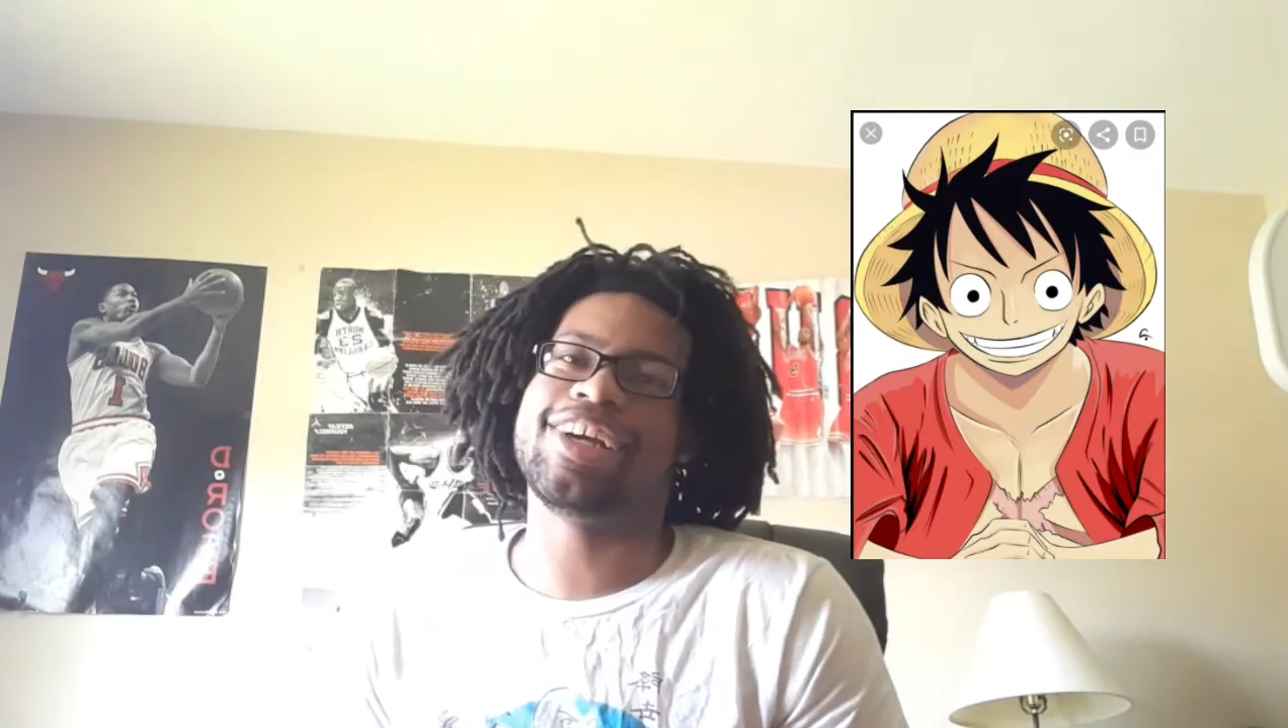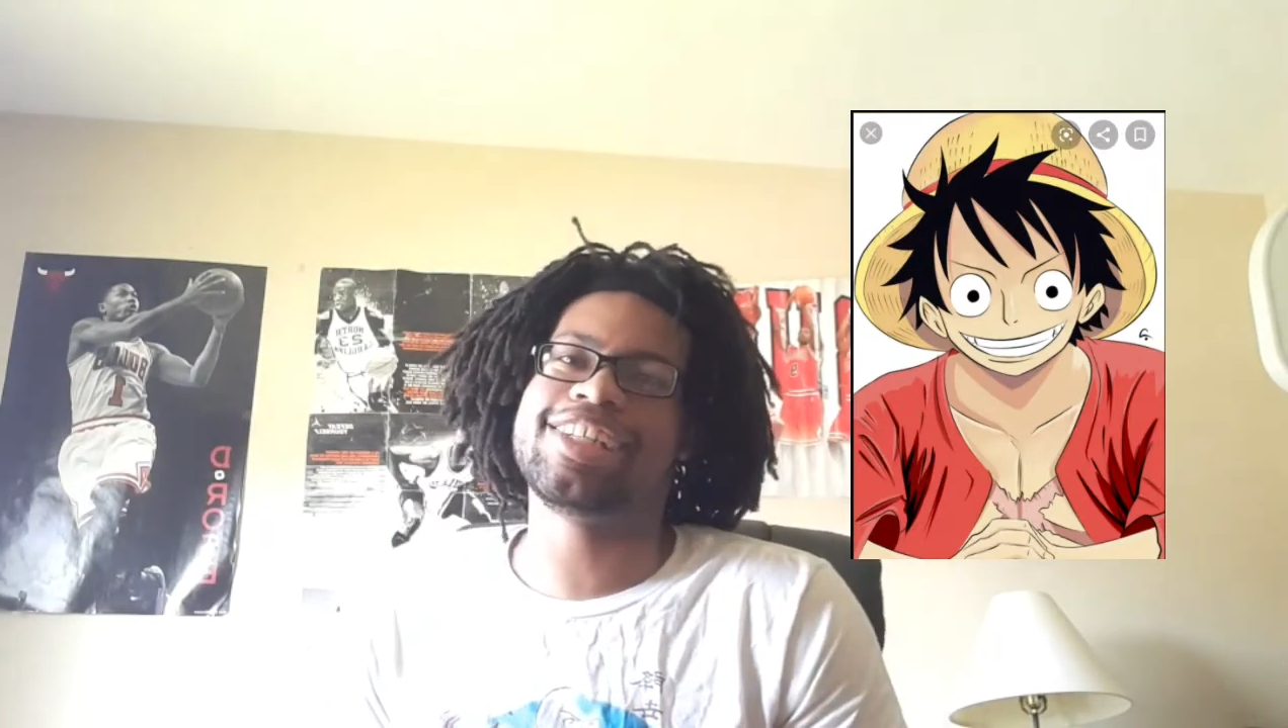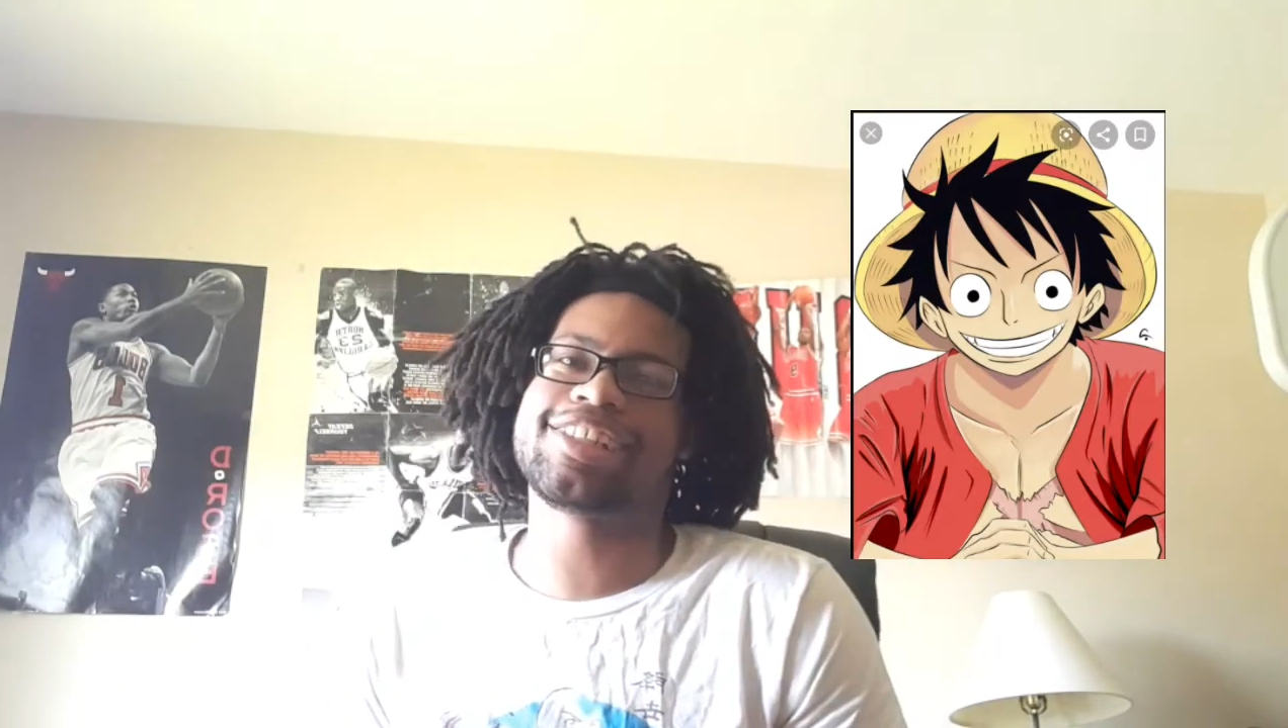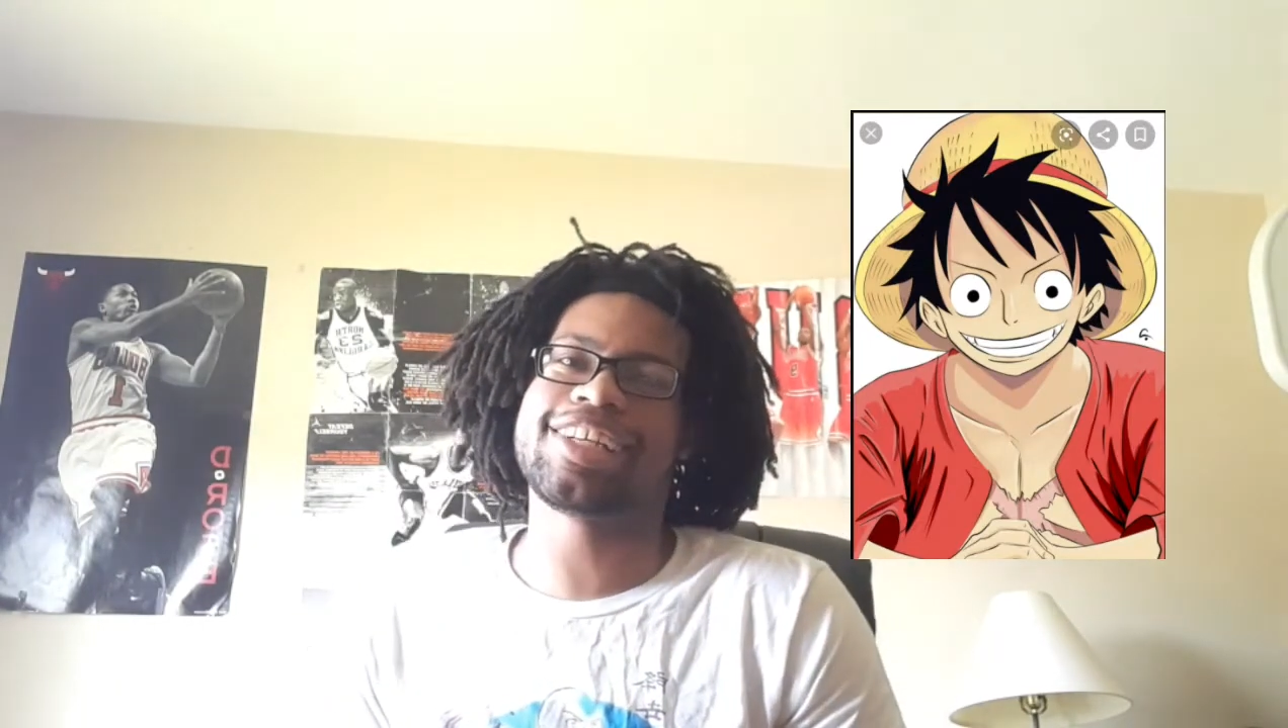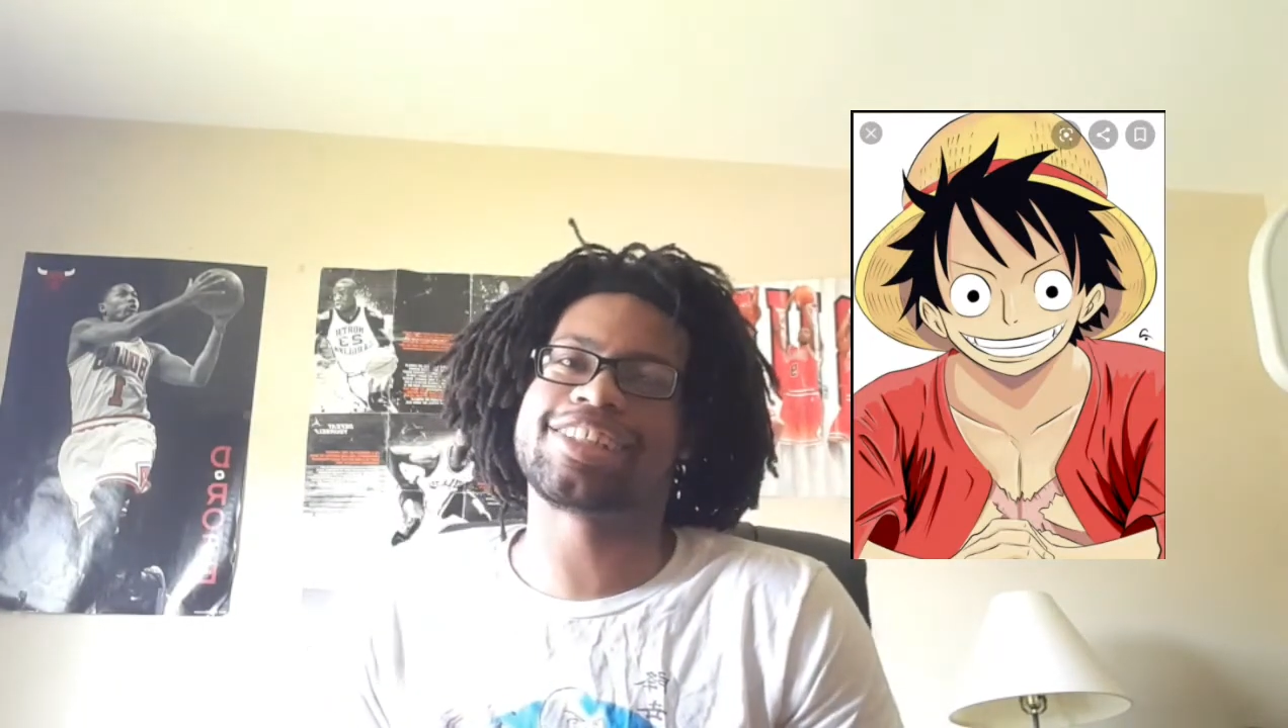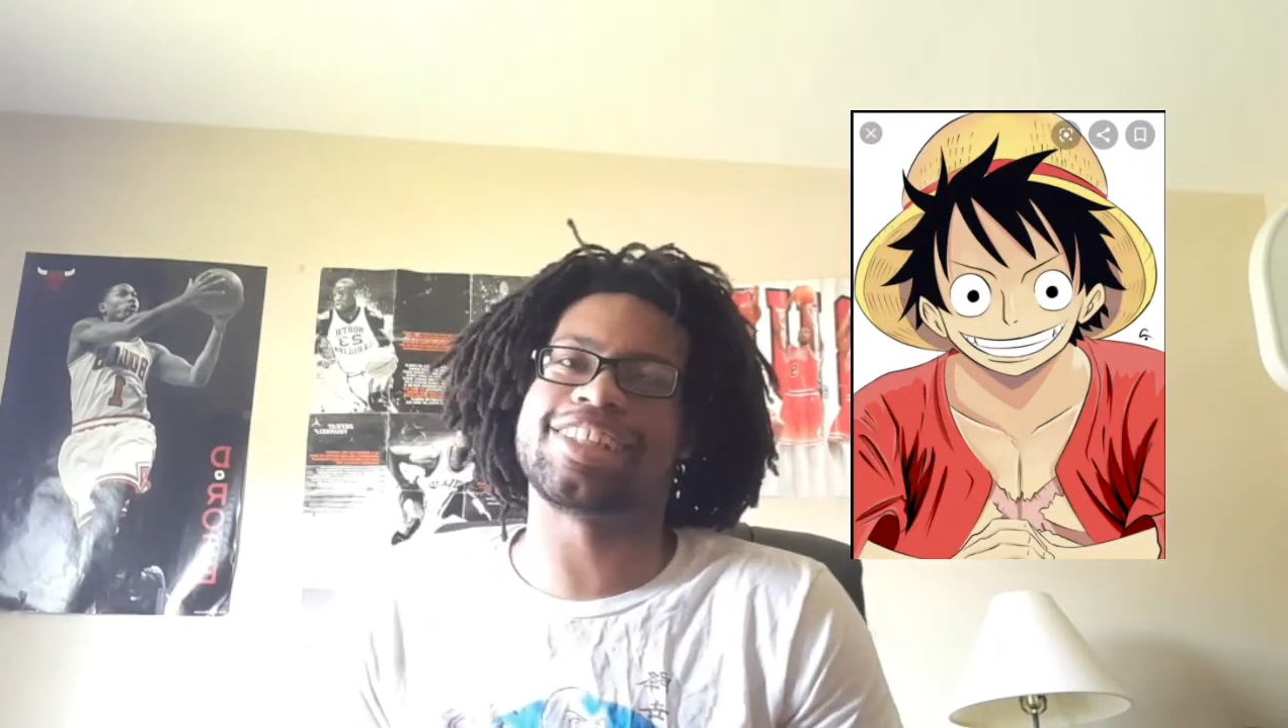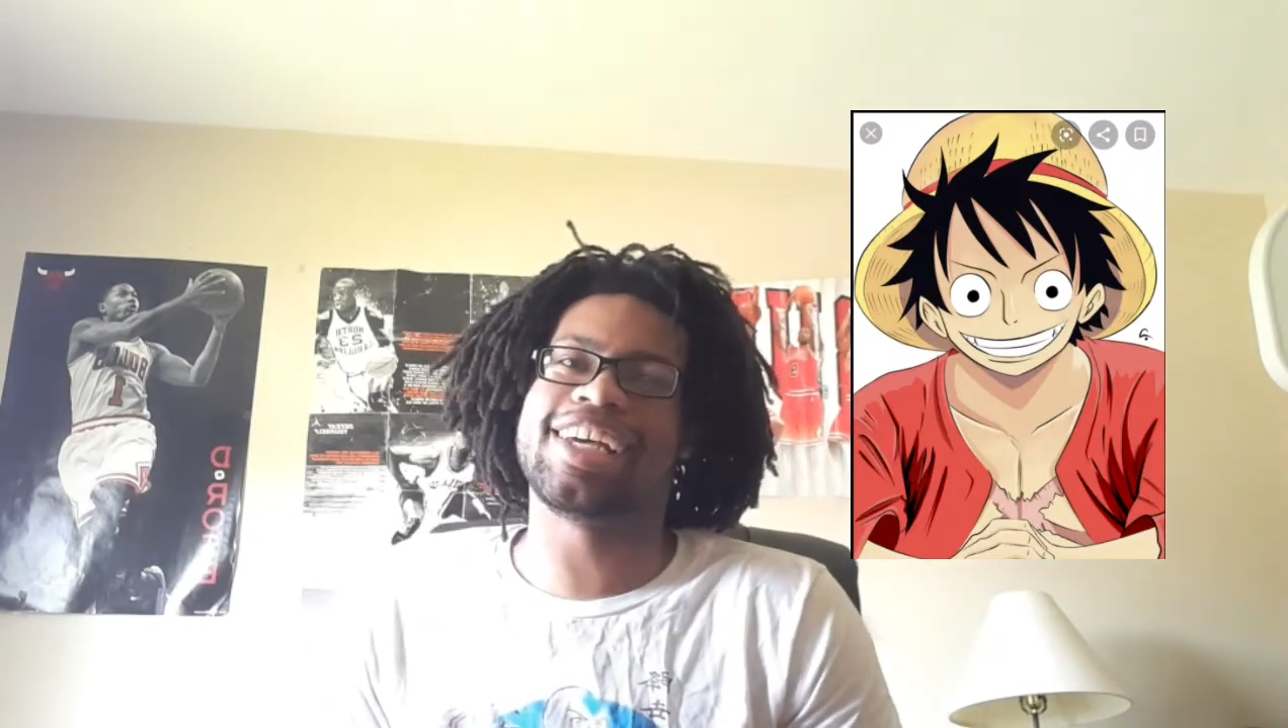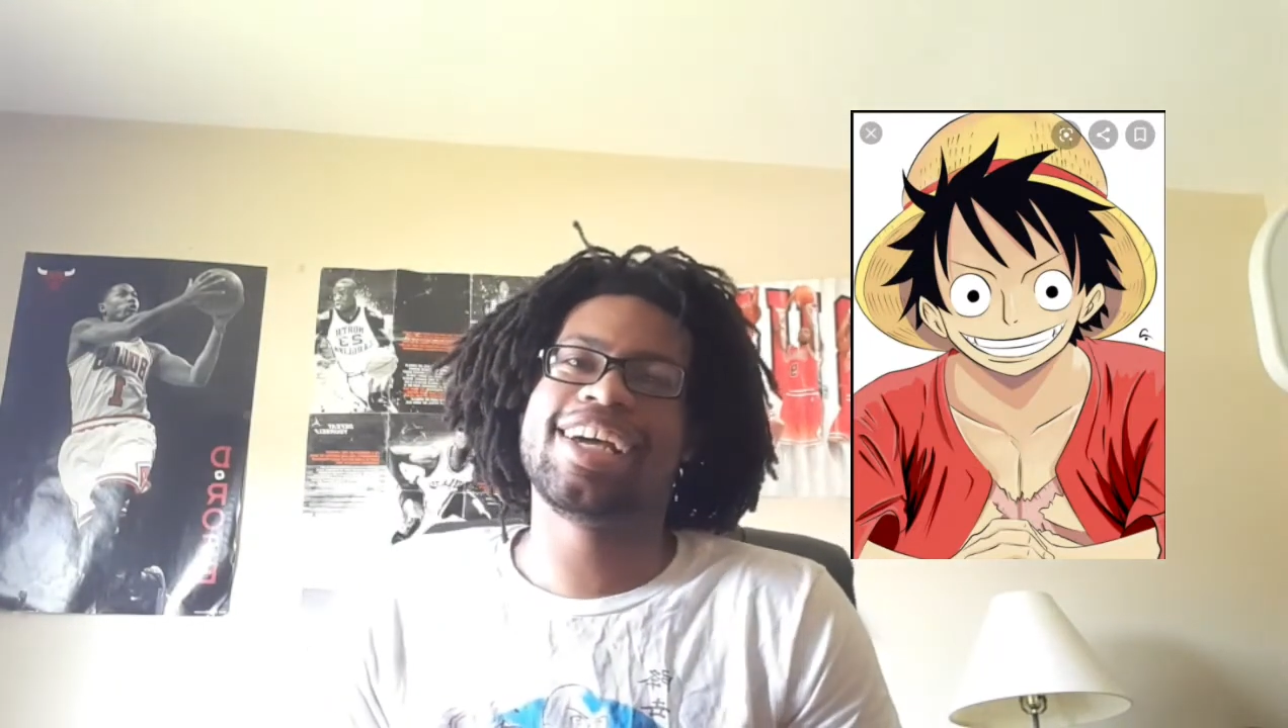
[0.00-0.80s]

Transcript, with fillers: He's just